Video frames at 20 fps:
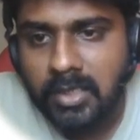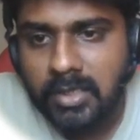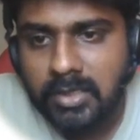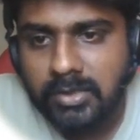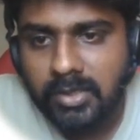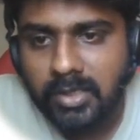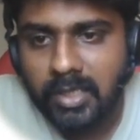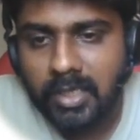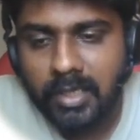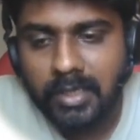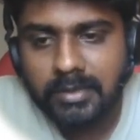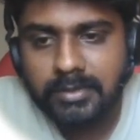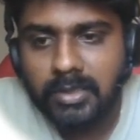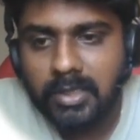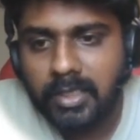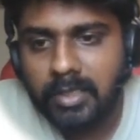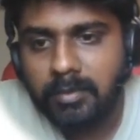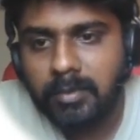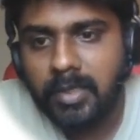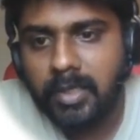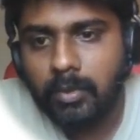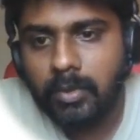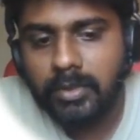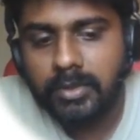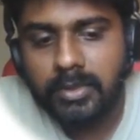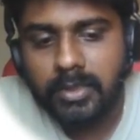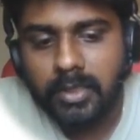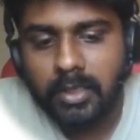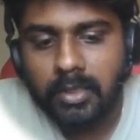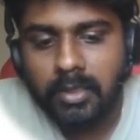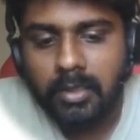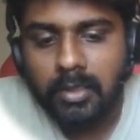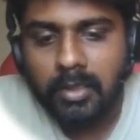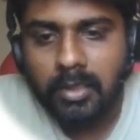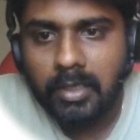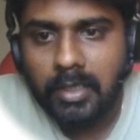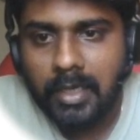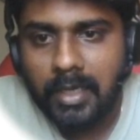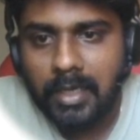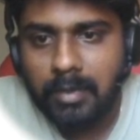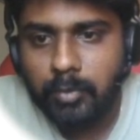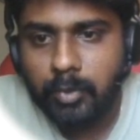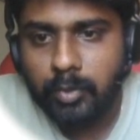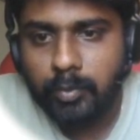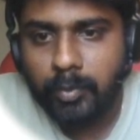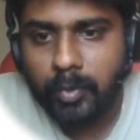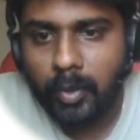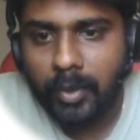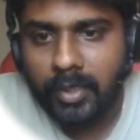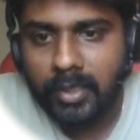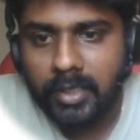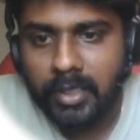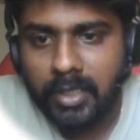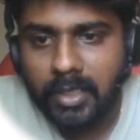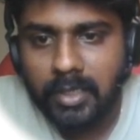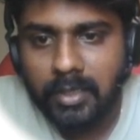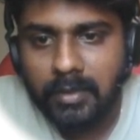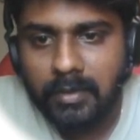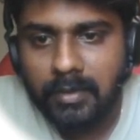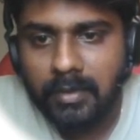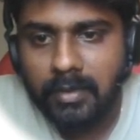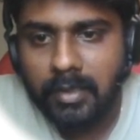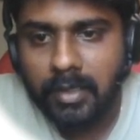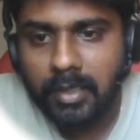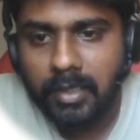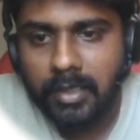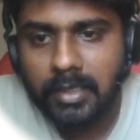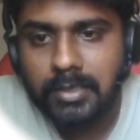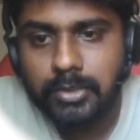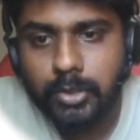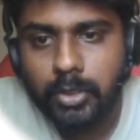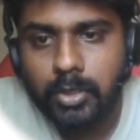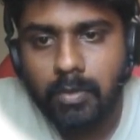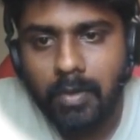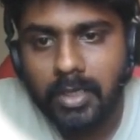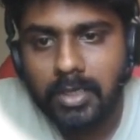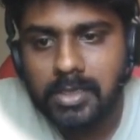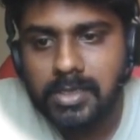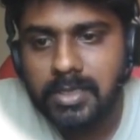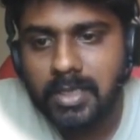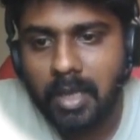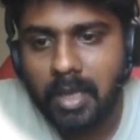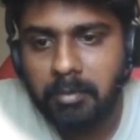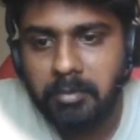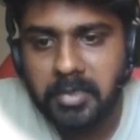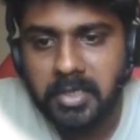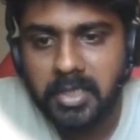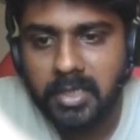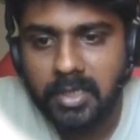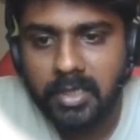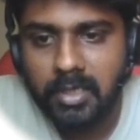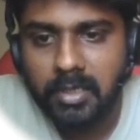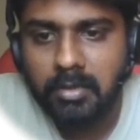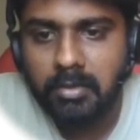So here also, let me do one thing. Here I'll put product ID and I'll show you what is happening here.